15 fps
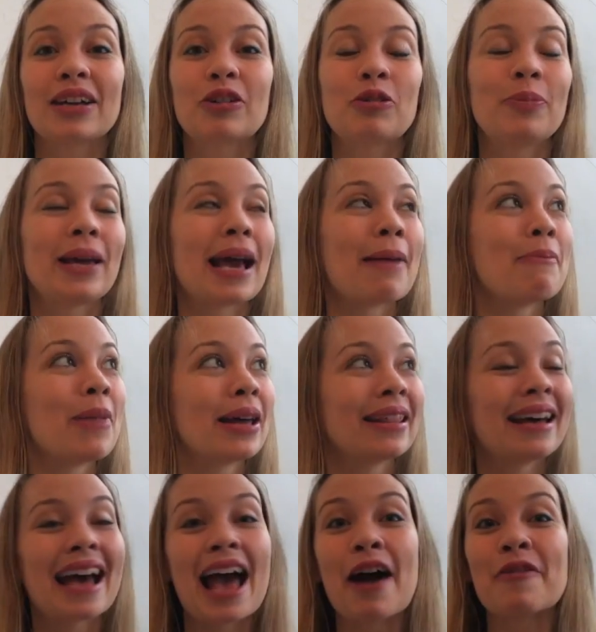That could be our
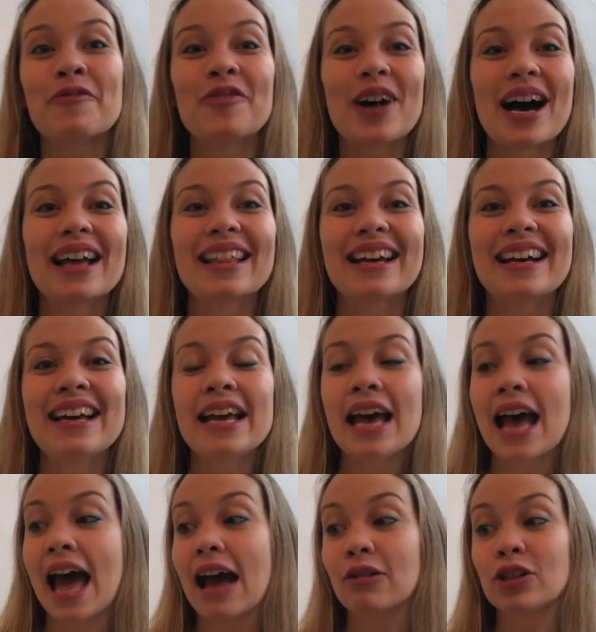mother, our father,
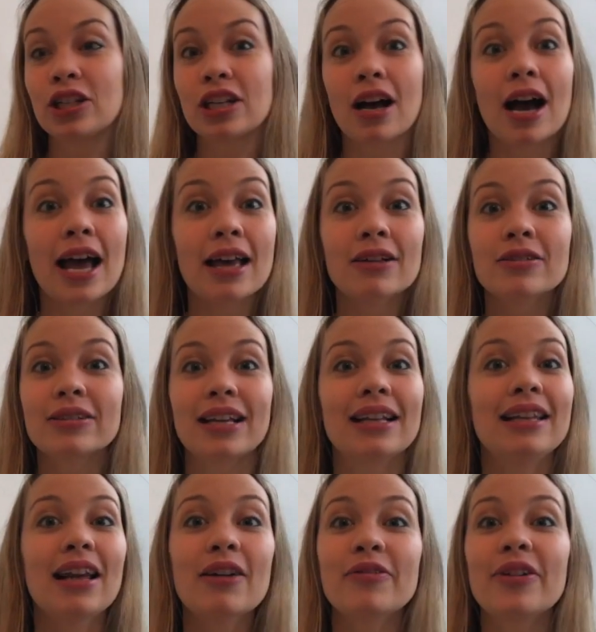our child, a
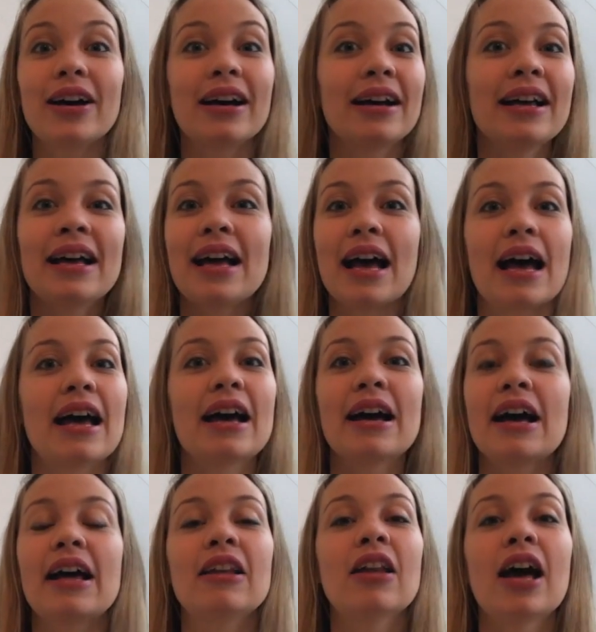lover,
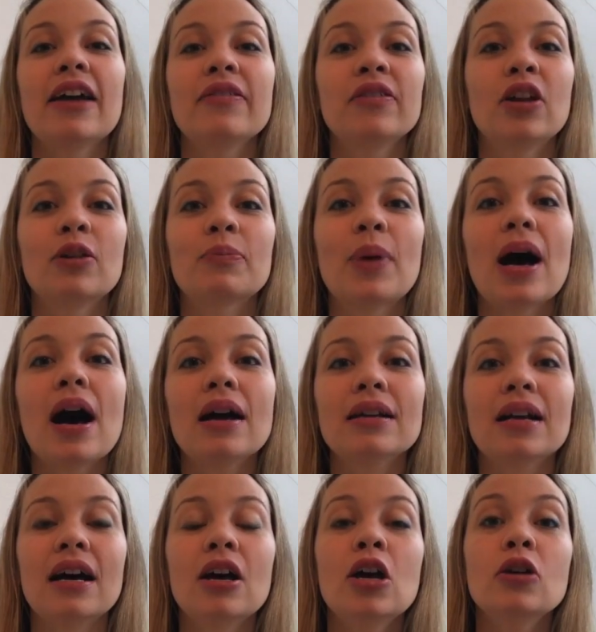a lifelong
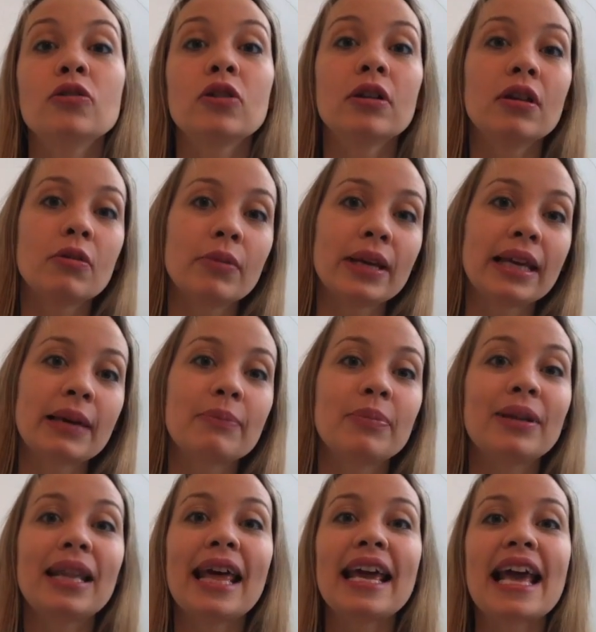partner, so that we can
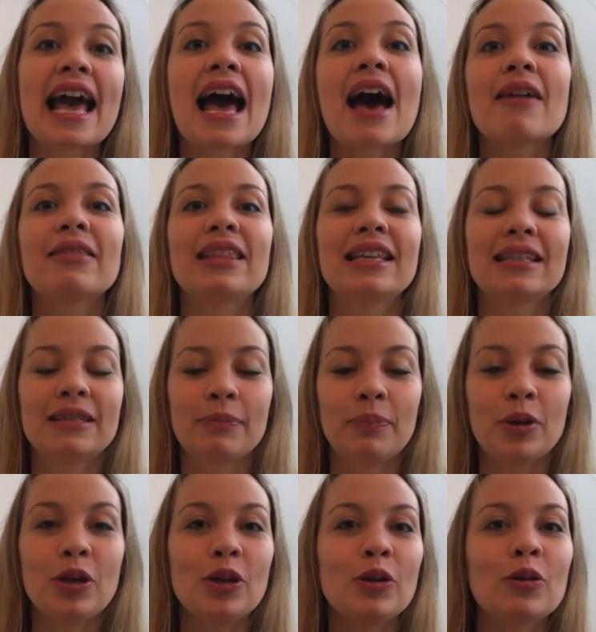play out this
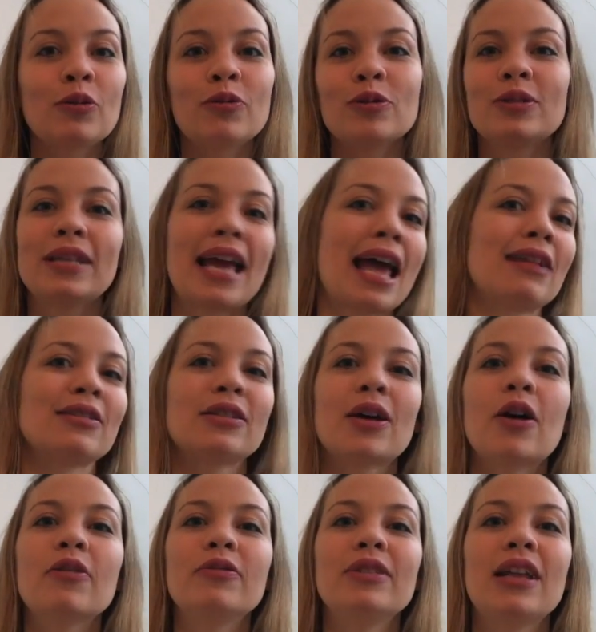beautiful dance
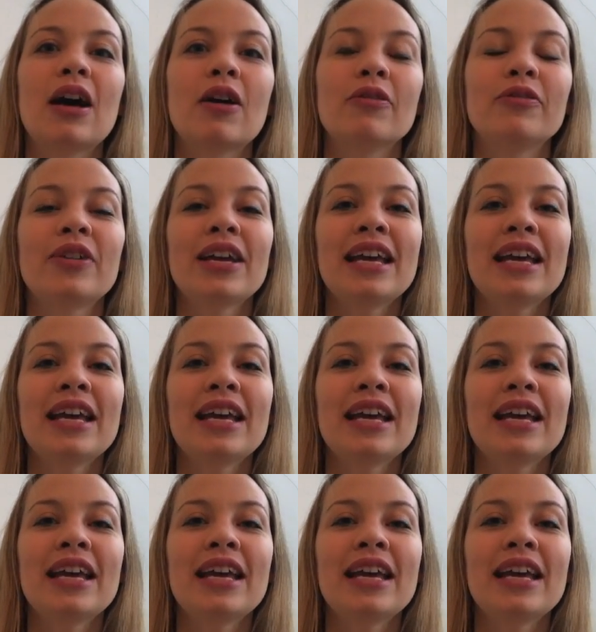of love